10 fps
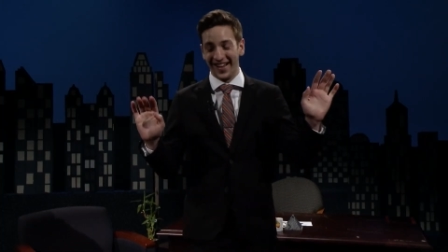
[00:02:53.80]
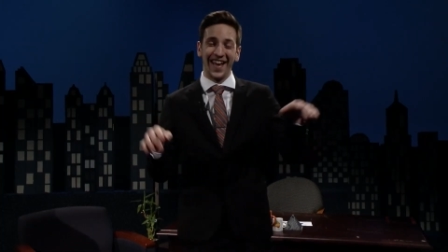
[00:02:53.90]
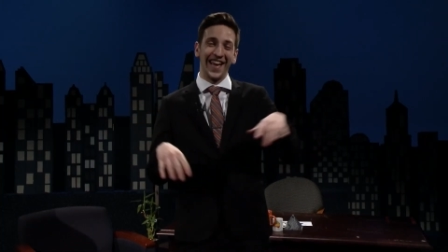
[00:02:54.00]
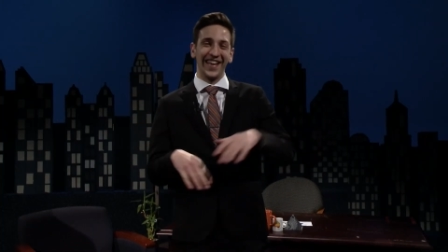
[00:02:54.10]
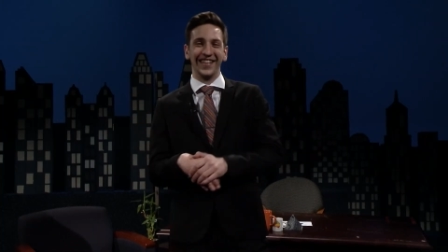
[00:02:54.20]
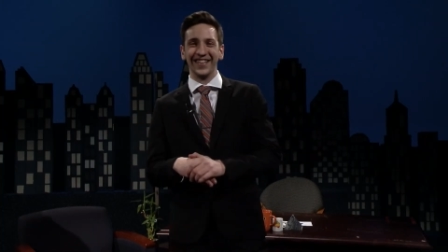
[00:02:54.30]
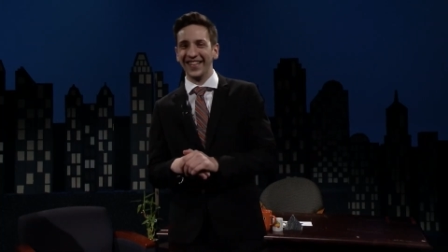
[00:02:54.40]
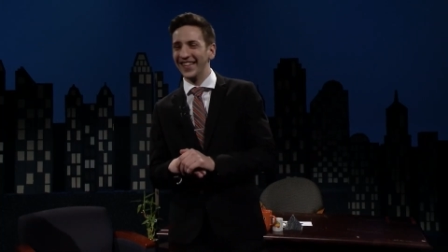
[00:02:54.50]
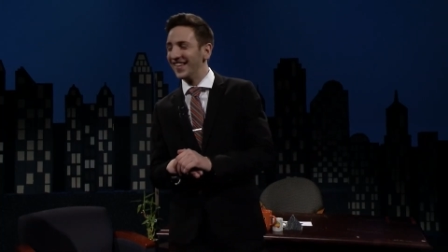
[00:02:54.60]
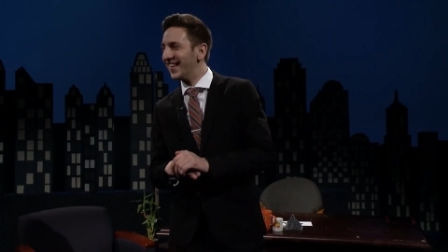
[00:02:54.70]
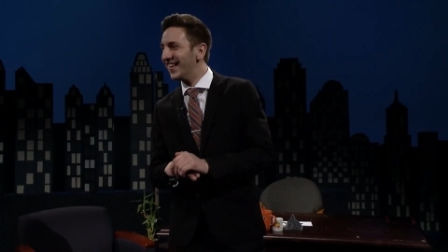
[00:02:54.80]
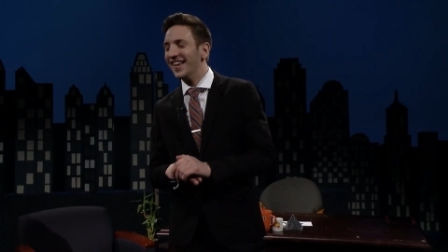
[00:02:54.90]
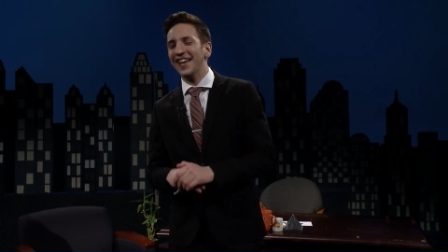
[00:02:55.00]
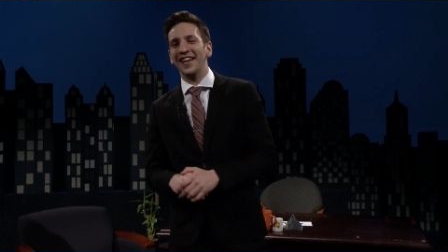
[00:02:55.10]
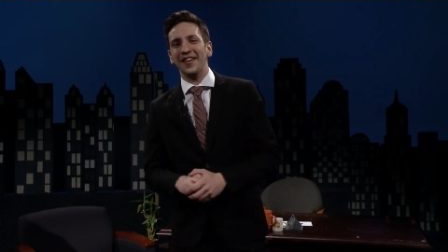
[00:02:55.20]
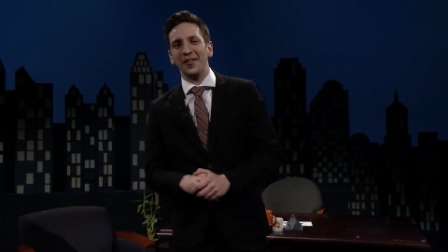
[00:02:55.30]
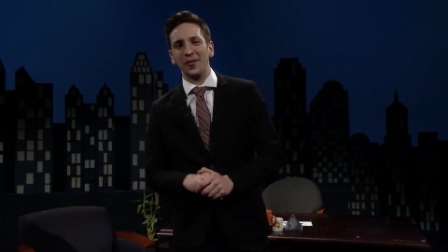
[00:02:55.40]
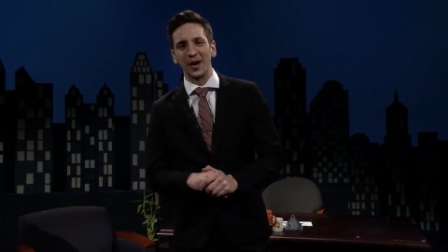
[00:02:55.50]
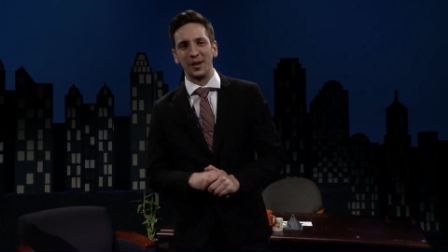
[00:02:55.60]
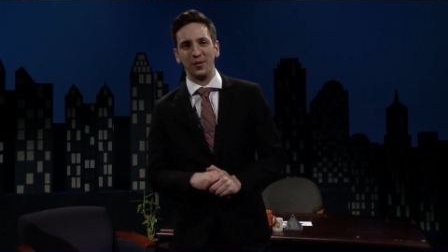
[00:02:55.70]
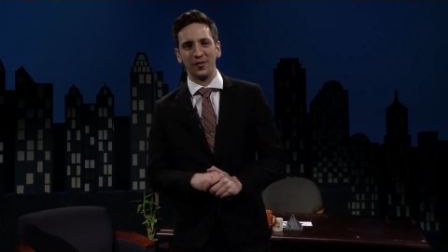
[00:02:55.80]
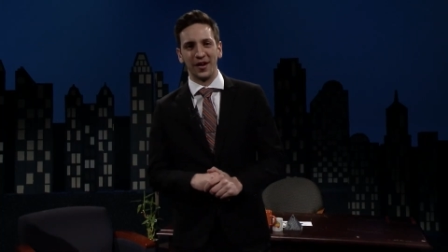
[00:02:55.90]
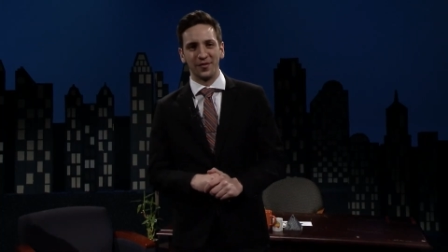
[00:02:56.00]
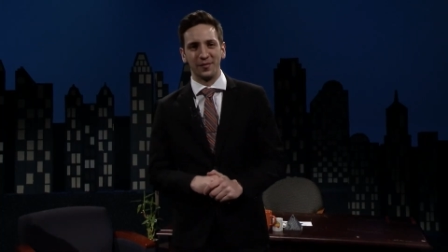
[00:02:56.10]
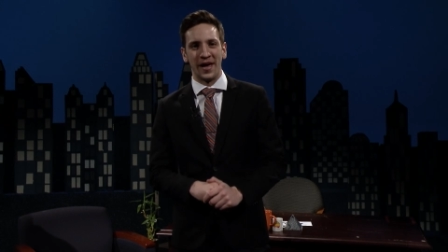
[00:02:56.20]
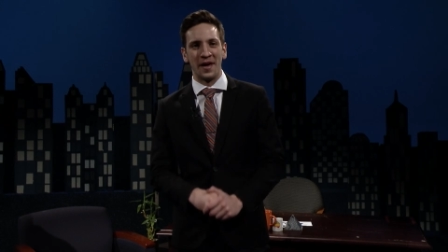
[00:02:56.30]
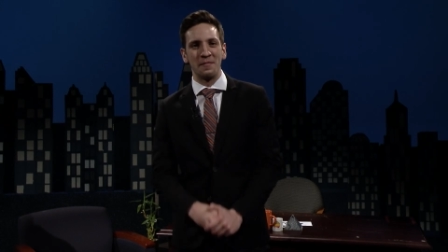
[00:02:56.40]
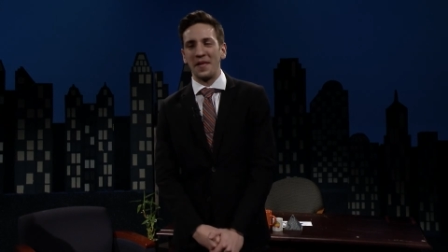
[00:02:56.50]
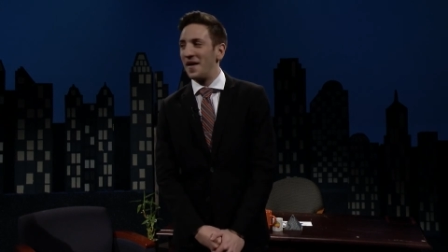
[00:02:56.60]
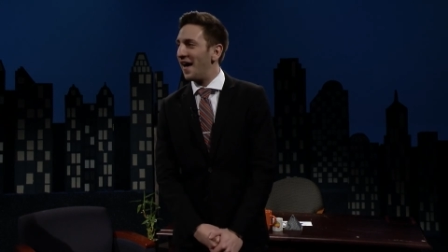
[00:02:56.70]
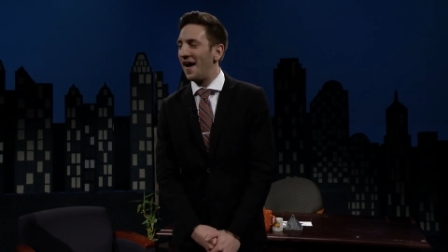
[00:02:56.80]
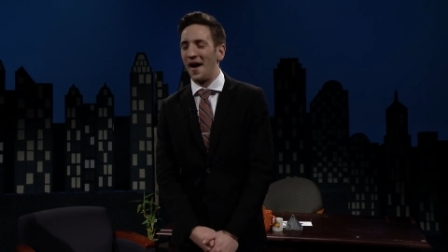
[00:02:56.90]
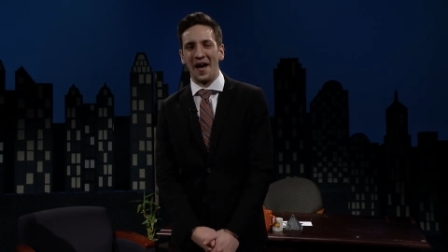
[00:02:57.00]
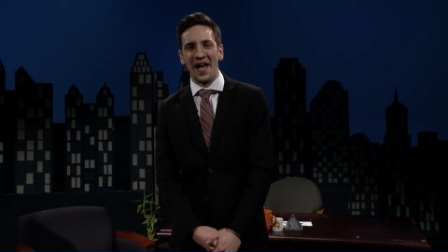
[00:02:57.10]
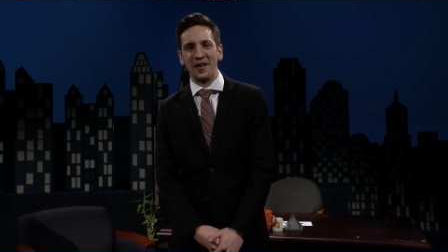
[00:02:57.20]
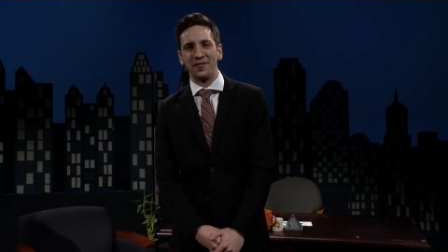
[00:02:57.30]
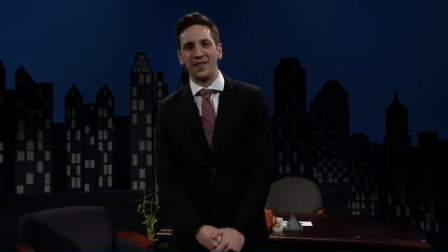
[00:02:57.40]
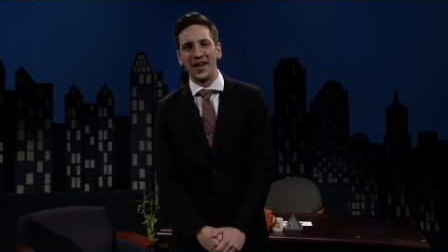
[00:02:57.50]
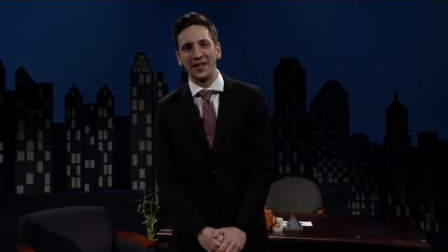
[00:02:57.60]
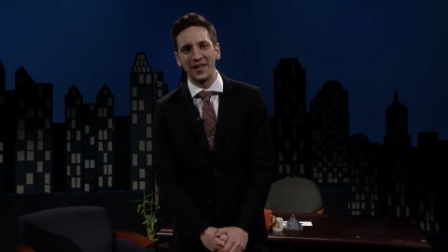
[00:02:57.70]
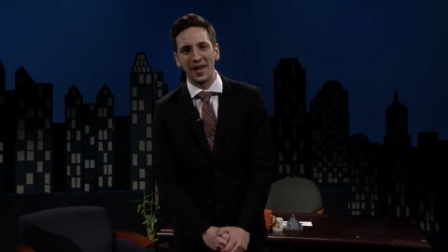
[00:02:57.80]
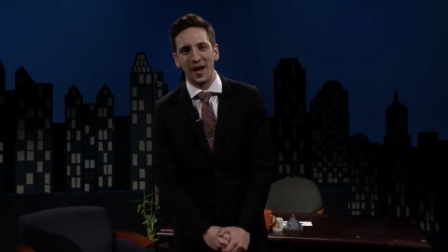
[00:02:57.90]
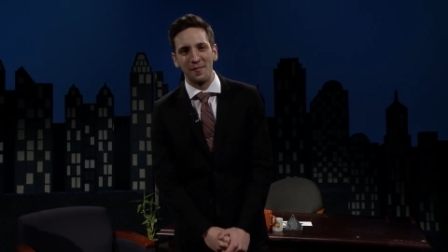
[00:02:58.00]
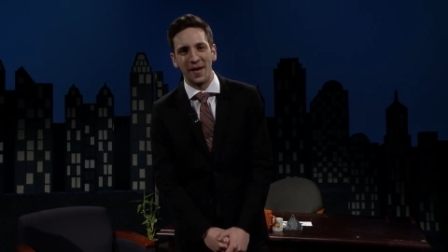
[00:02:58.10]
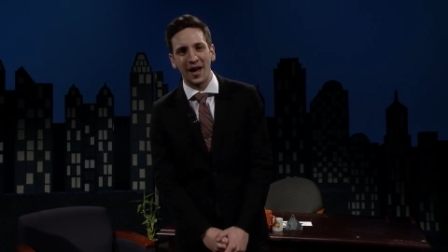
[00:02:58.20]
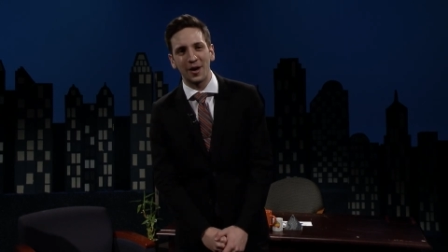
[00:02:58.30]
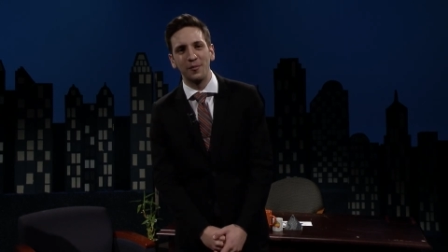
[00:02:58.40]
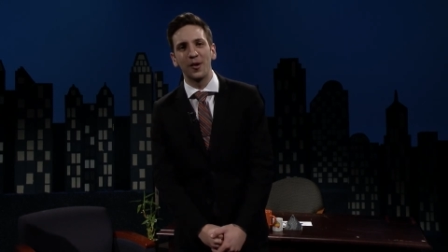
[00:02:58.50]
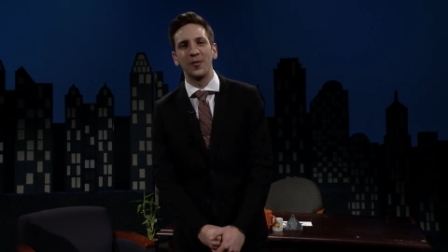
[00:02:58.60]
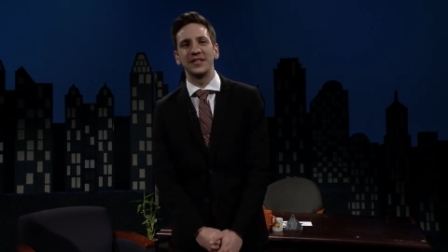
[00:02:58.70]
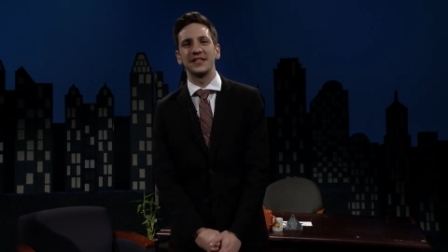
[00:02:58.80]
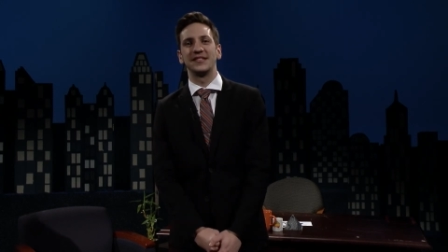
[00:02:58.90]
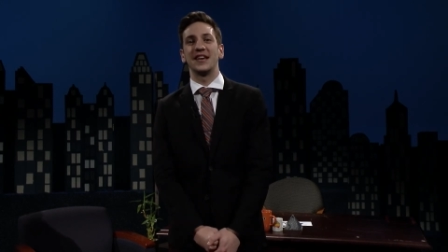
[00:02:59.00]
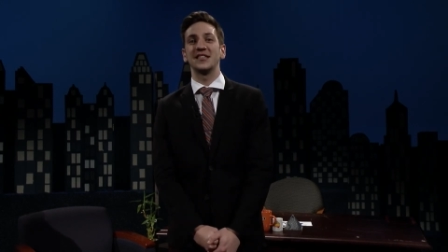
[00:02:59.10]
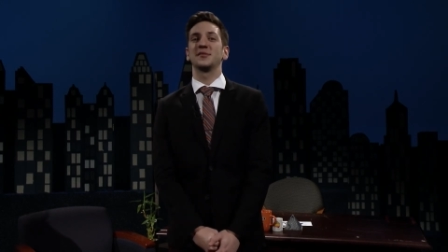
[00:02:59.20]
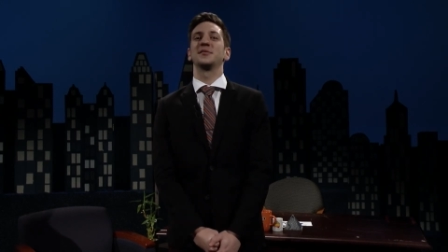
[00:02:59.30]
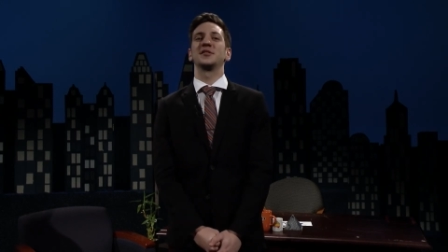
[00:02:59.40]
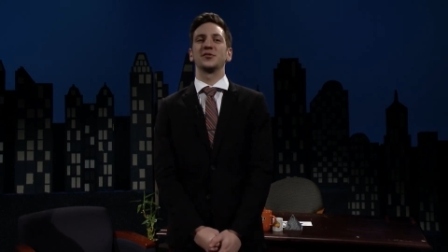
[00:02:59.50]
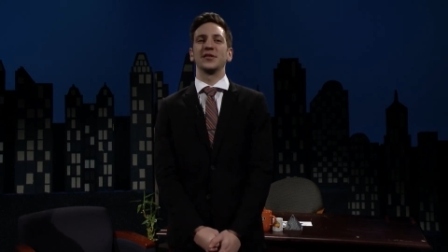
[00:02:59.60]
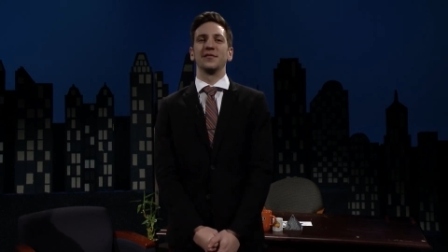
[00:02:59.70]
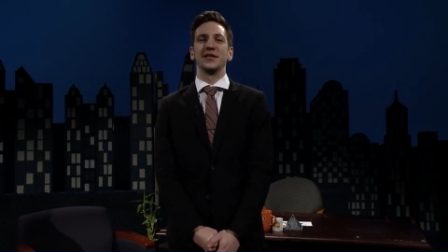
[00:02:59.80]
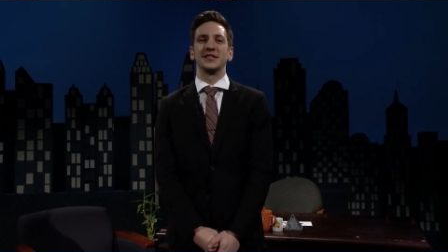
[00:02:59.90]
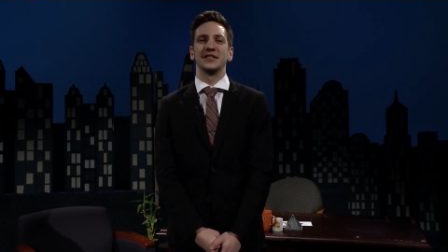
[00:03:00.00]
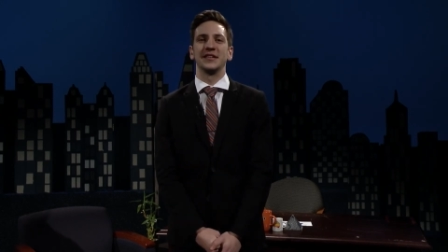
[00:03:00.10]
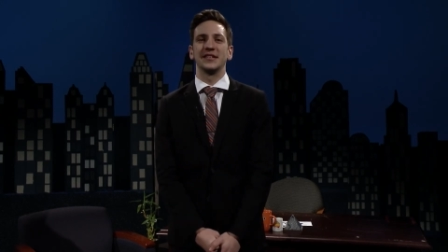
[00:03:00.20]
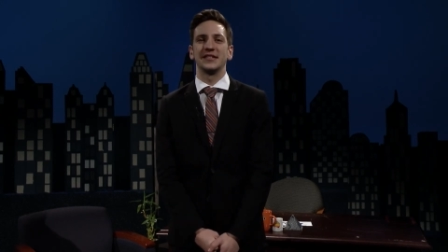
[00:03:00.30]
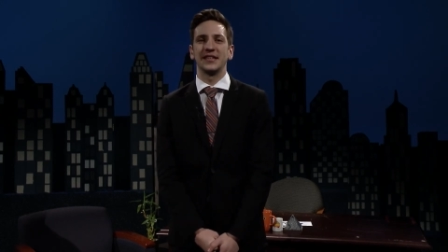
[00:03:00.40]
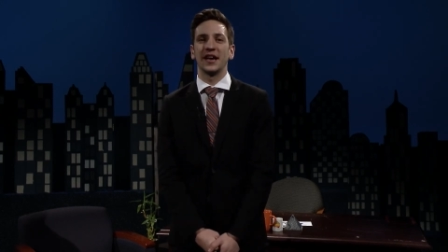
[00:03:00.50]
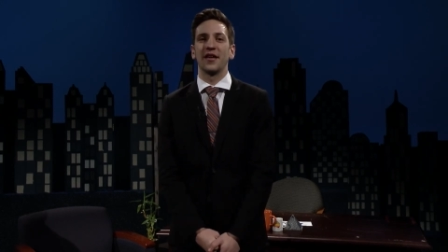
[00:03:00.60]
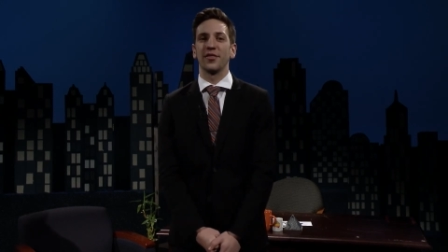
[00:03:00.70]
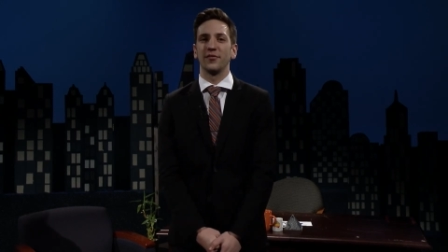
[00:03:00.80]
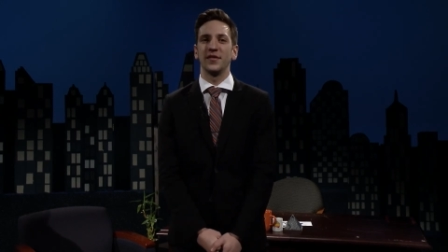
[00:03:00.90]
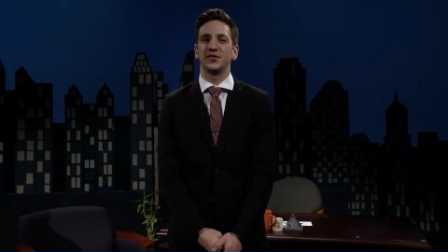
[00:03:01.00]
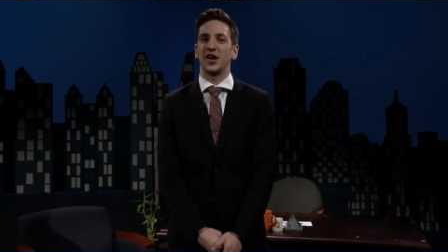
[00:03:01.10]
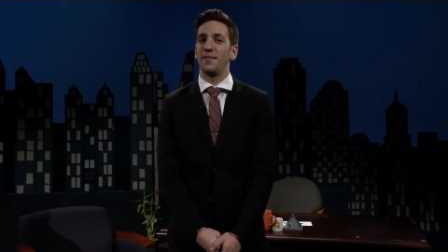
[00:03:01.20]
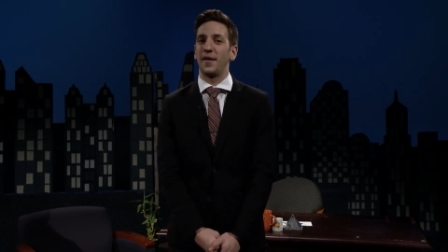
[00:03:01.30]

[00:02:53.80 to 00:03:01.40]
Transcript: All right. We're going to move on Forget from that. It. Uh, Forget and finally, uh, Macklemore went to Sesame Street recently to sing a thrift shop